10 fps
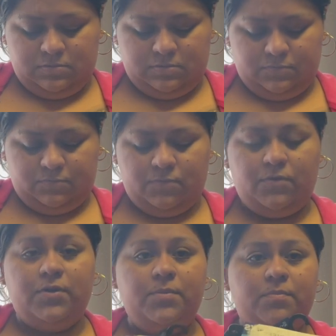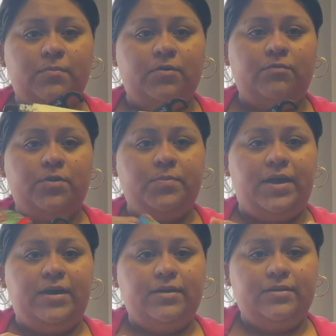a four
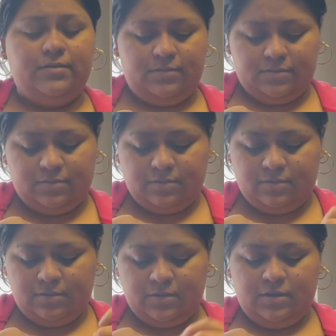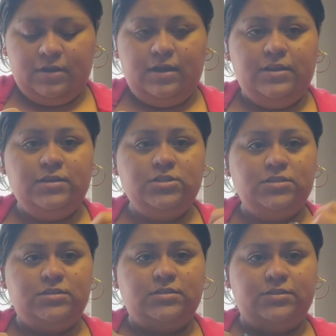pack. And it's
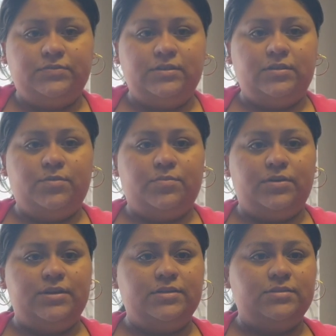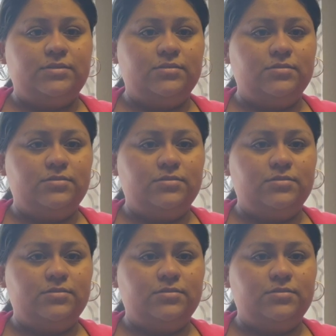just different little prints.